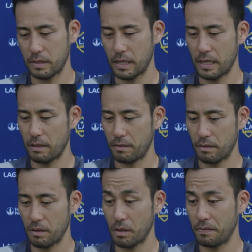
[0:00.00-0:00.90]
yeah,
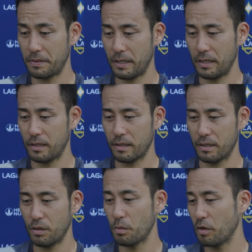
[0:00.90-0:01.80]
hopefully
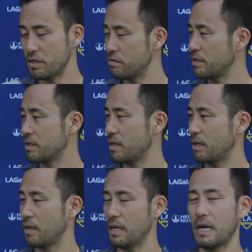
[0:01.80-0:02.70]
no more injuries.
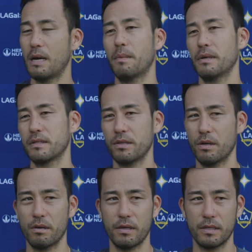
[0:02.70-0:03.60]
But you
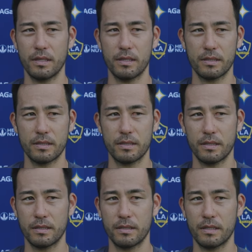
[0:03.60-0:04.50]
know, it's
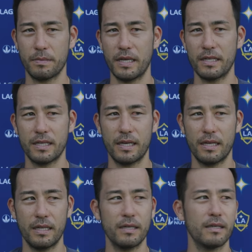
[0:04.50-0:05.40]
Zabaleta
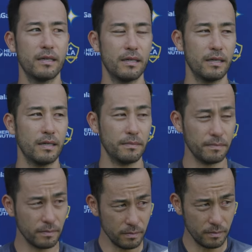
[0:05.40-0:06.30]
and
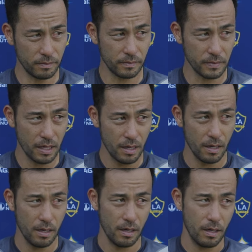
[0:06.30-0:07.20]
then
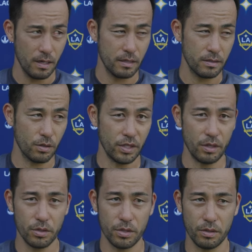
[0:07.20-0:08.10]
Tony
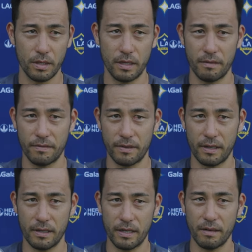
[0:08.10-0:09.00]
also, they
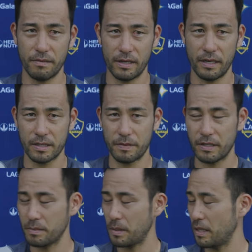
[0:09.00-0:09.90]
are very
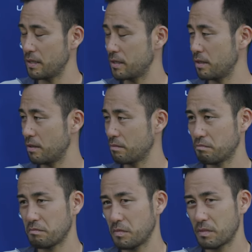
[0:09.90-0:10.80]
experienced players, so
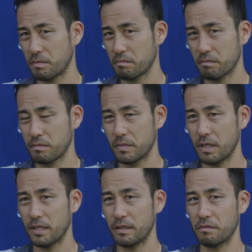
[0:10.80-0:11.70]

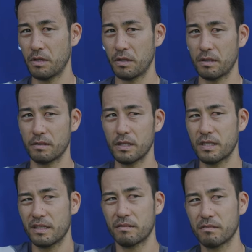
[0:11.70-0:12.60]
nothing wrong,
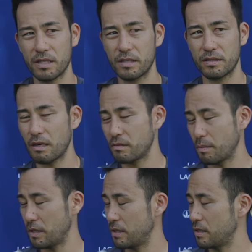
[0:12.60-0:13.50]
nothing doubt
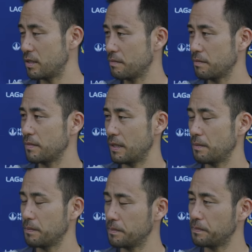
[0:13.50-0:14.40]
about this.
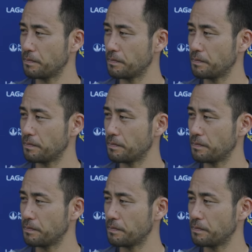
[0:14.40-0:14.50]
All right,